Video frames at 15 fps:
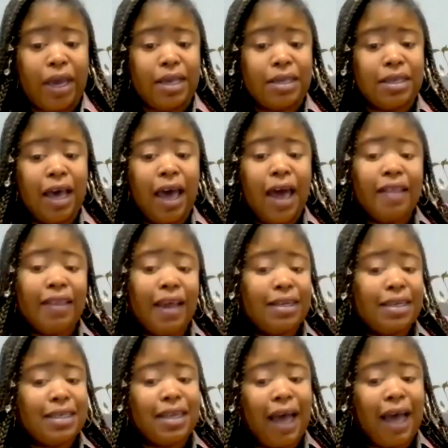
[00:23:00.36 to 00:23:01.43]
ways that
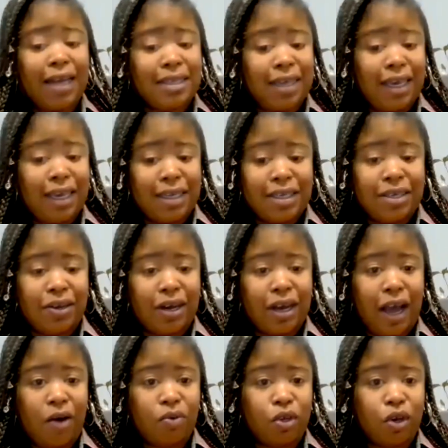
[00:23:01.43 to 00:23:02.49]
does not take into
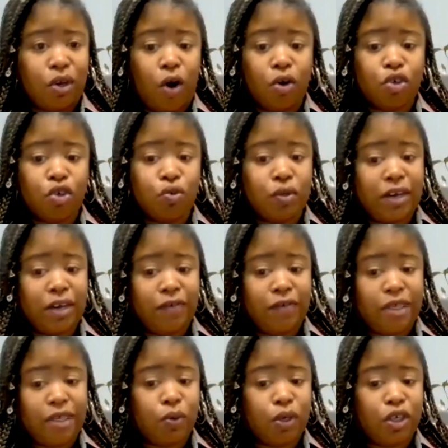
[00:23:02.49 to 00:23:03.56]
account the cultural
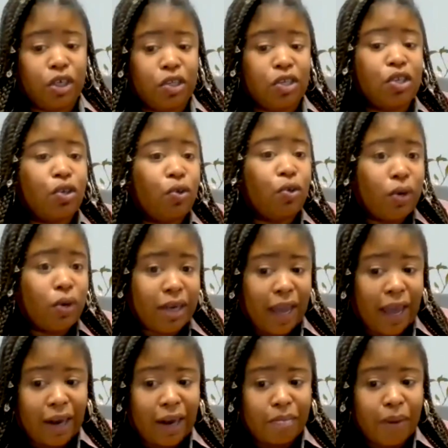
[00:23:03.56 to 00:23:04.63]
differences, which could skew the
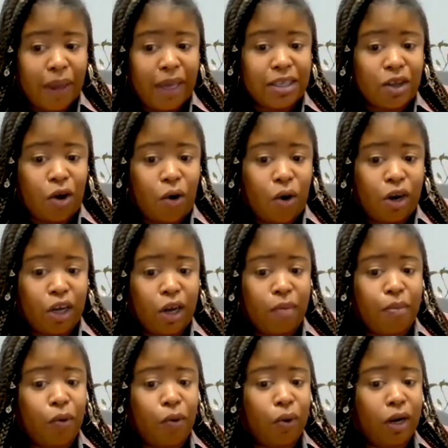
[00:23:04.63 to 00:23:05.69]
data based on a
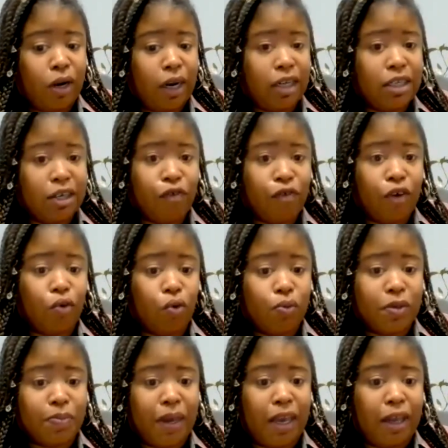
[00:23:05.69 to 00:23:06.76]
community, different
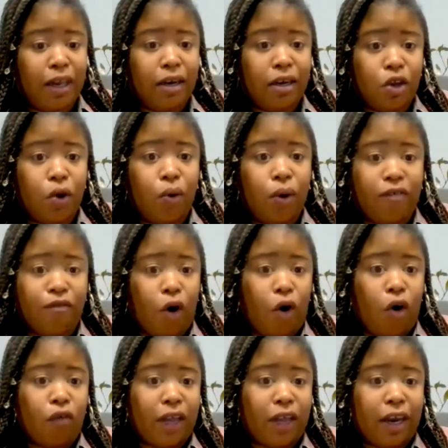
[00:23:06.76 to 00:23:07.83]
groups being,
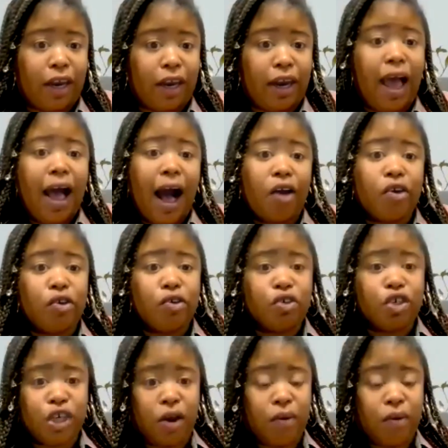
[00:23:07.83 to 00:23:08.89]
involved in how you're
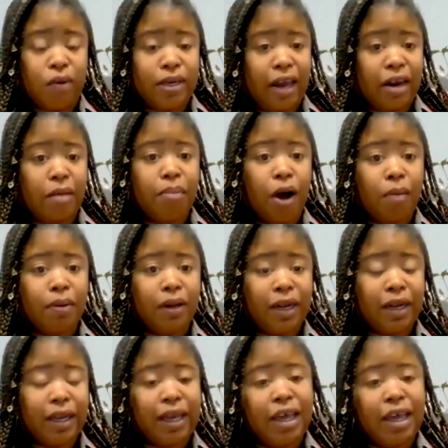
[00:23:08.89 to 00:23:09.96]
sharing data in
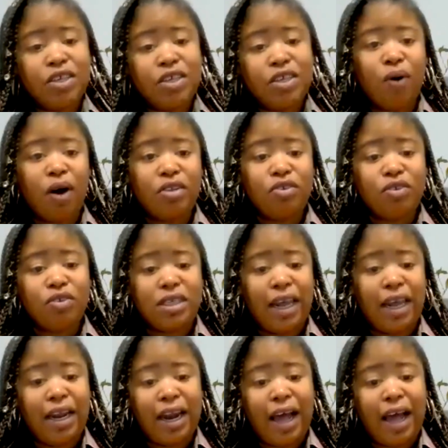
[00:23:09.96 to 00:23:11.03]
publicly. So
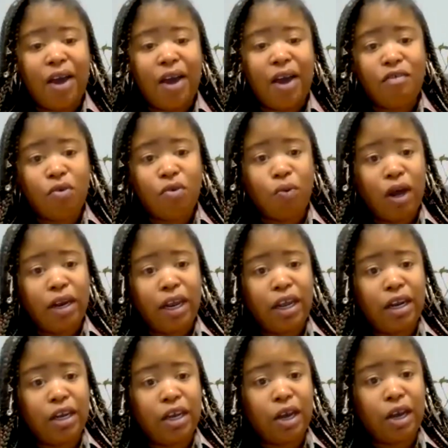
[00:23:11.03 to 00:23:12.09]
understanding how everyone
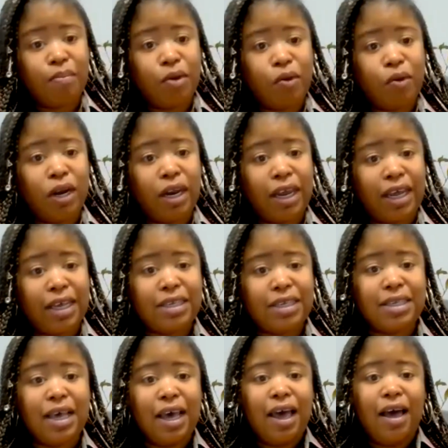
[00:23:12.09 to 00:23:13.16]
in the community
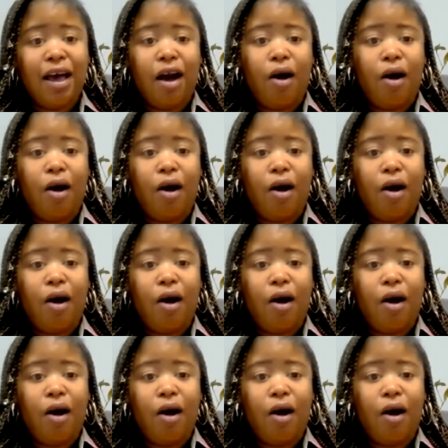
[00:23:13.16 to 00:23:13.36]
is